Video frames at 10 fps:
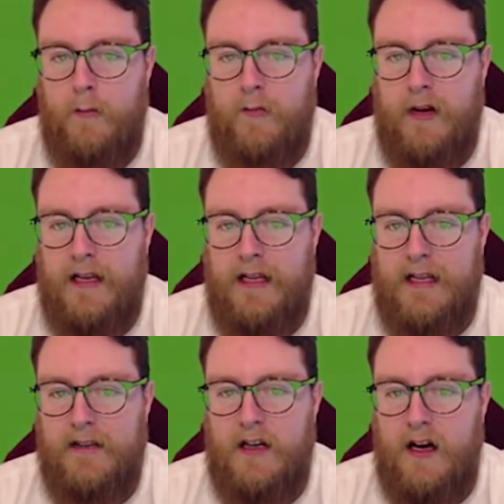Brady
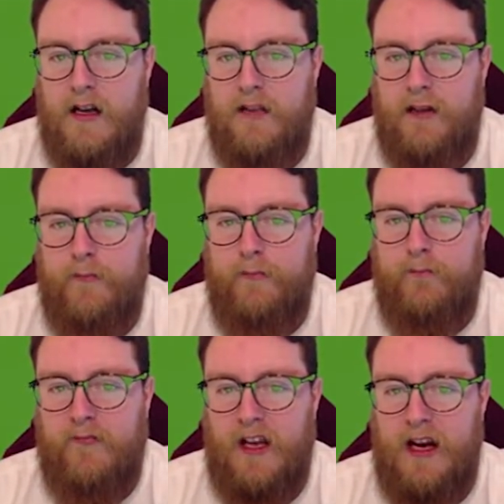into Arta.
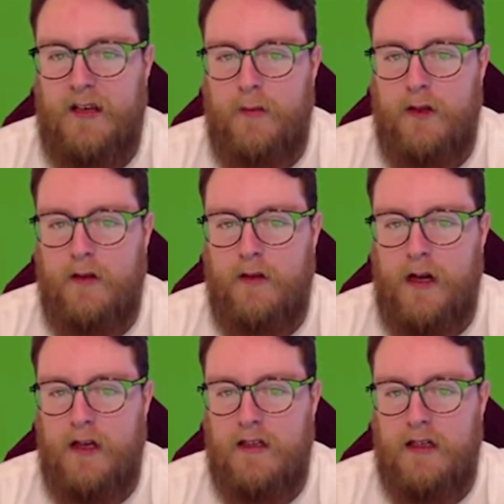Heinemann.
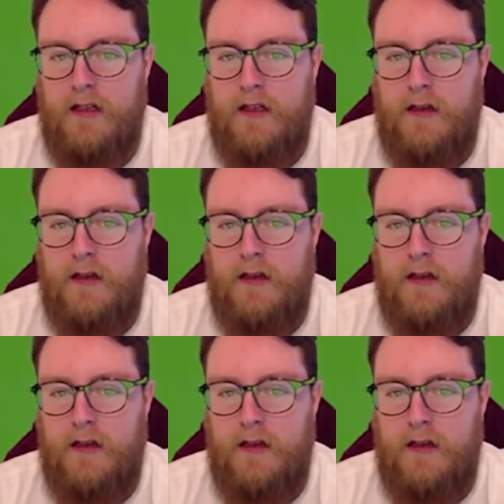Arta.